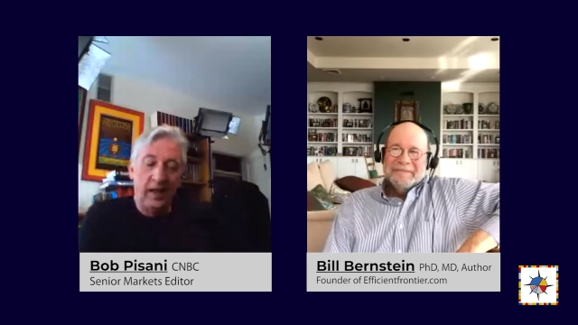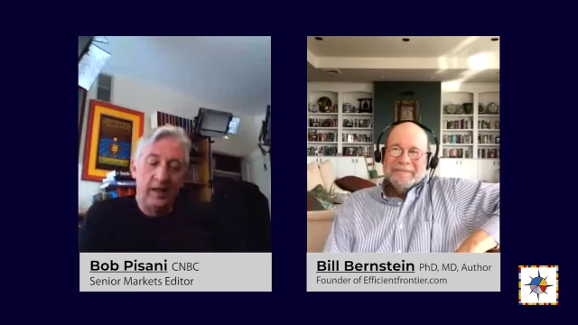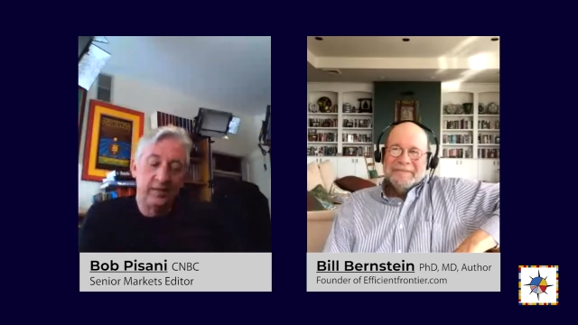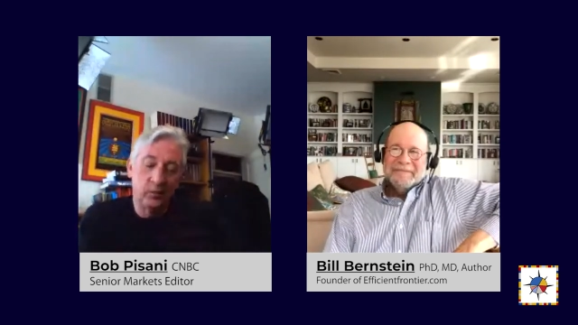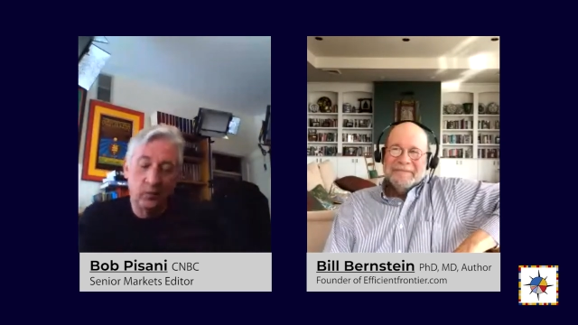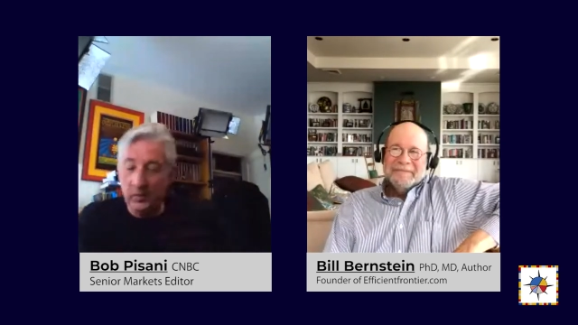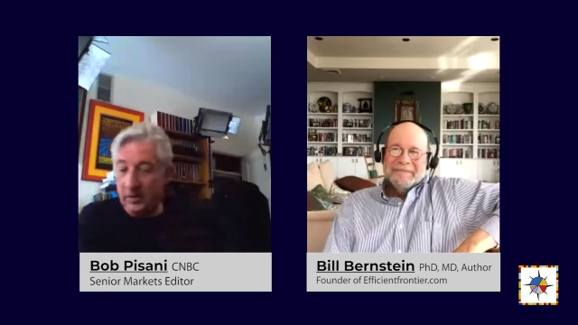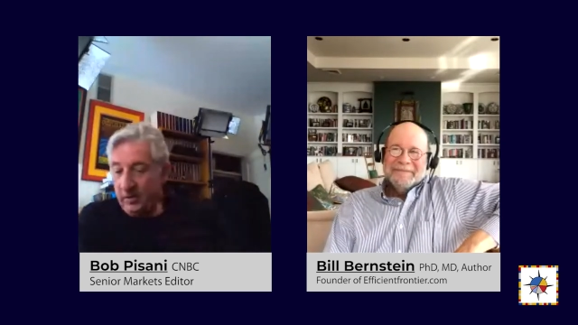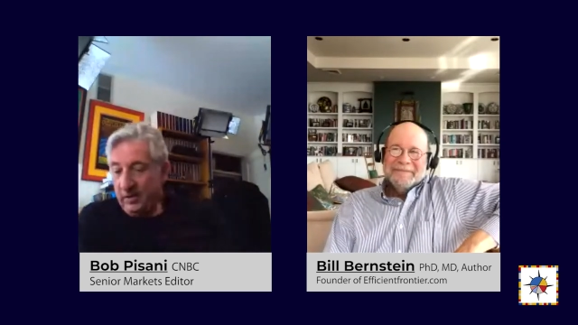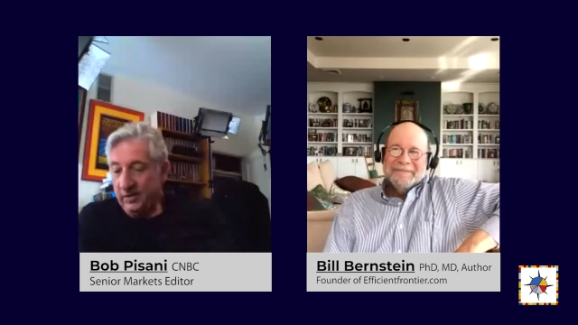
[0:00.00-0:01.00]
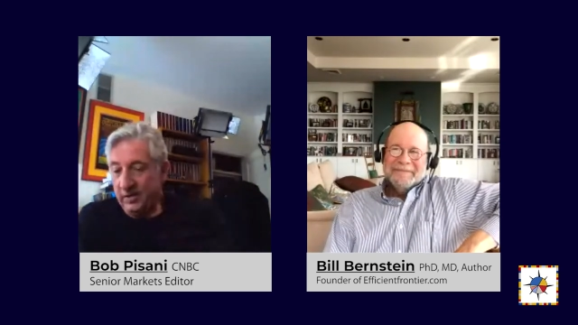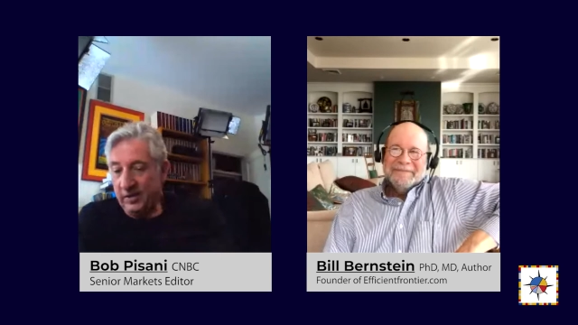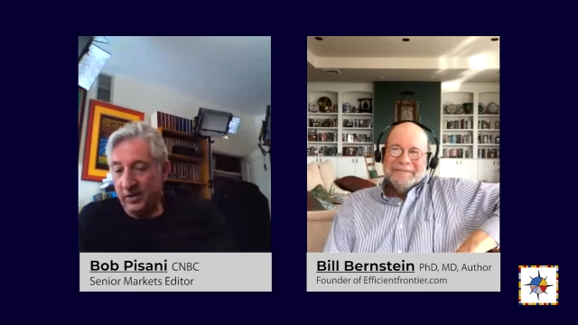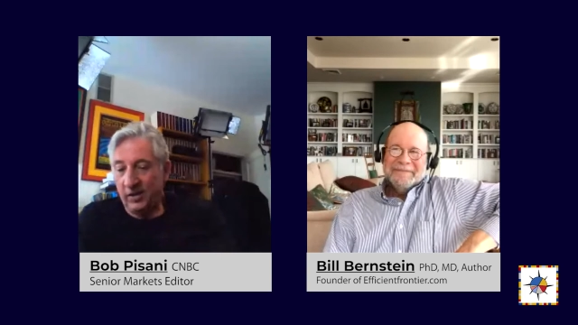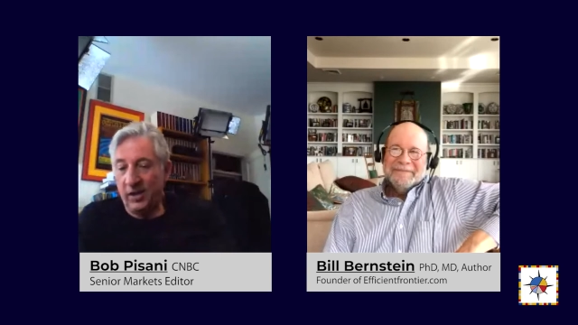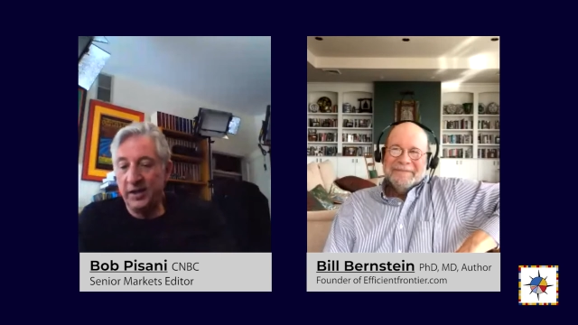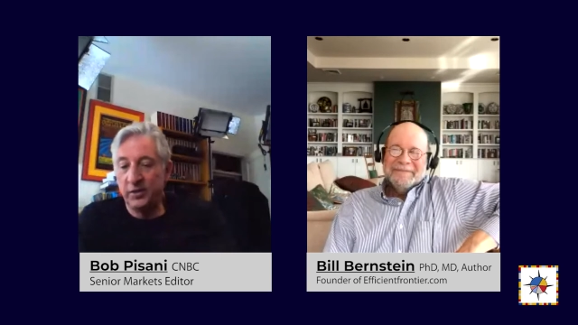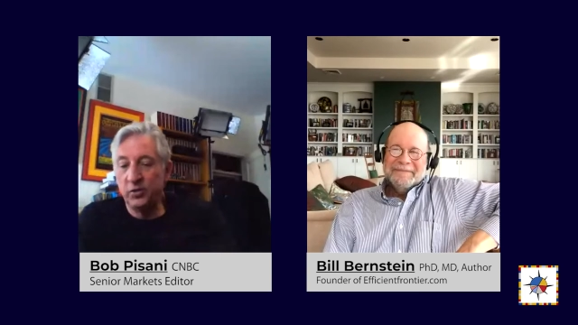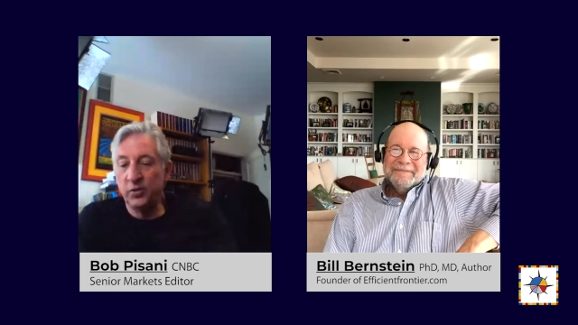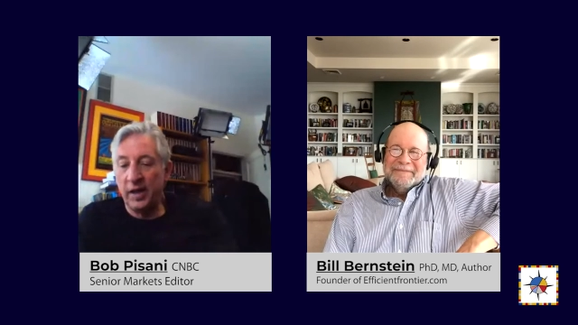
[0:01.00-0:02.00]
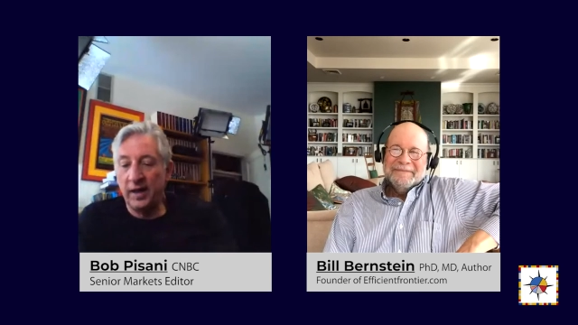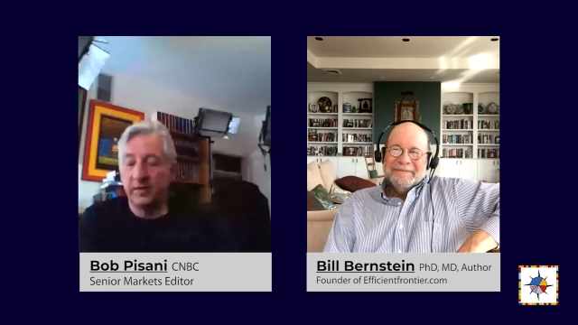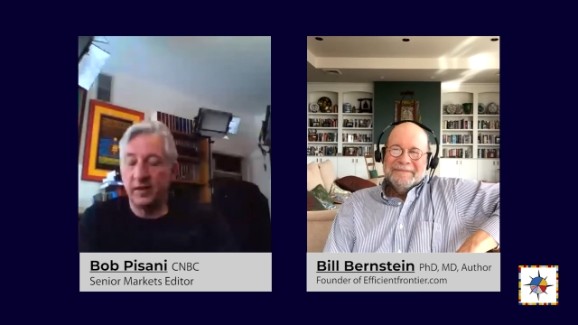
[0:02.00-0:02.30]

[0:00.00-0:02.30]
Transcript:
Speaker 1: And he, he, declined to do that.